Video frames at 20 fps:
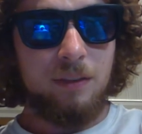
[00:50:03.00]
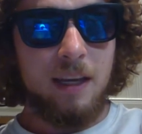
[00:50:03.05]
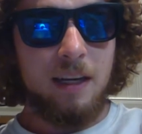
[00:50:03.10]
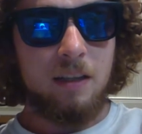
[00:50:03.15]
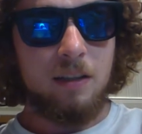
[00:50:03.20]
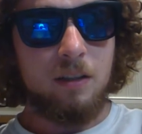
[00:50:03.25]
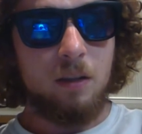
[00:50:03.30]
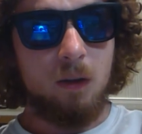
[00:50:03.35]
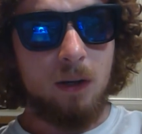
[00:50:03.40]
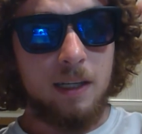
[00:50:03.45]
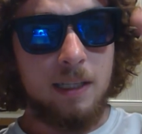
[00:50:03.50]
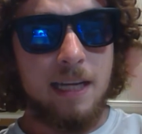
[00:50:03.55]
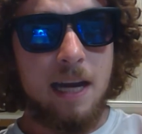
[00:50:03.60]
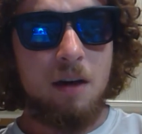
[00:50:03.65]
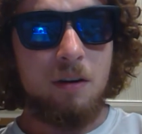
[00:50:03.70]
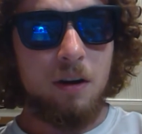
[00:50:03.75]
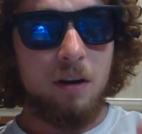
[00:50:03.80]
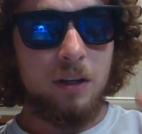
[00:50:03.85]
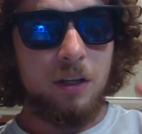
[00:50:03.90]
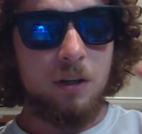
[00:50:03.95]
that is looking
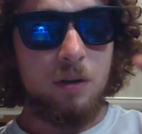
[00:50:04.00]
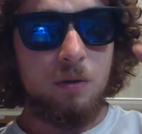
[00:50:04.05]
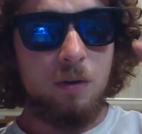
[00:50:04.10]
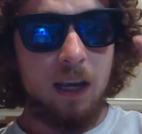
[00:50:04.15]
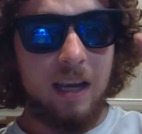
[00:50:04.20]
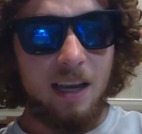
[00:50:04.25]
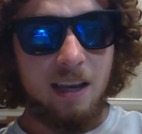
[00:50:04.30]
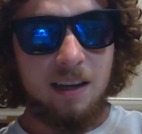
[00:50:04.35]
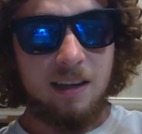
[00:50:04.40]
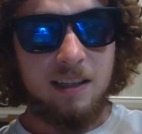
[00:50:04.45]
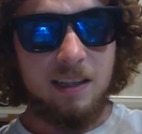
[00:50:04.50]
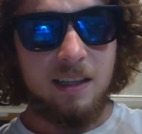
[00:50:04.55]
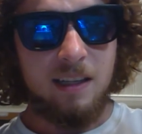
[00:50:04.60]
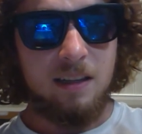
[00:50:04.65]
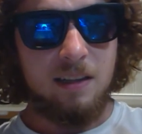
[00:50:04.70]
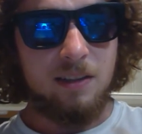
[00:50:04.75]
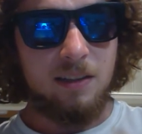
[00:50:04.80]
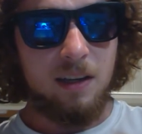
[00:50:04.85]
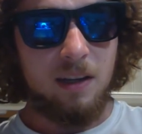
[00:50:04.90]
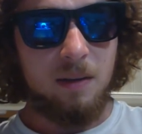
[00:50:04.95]
down on you and
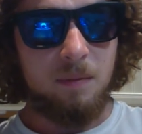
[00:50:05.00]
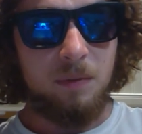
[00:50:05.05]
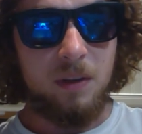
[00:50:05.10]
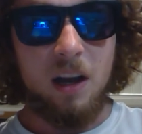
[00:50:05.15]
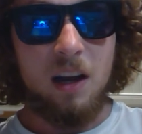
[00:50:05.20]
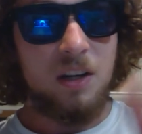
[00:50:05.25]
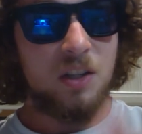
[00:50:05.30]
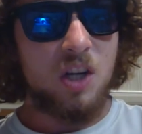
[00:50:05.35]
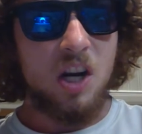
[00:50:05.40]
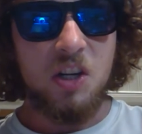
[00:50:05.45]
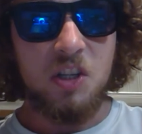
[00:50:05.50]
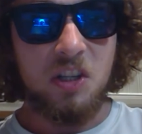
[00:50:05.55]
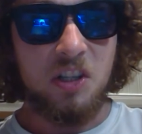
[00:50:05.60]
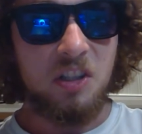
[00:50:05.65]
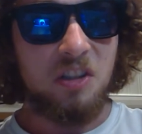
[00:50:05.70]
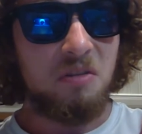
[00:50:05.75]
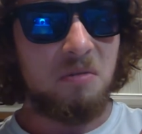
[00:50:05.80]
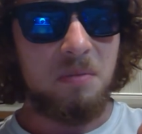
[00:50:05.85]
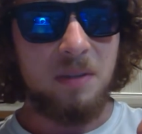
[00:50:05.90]
is not judging you,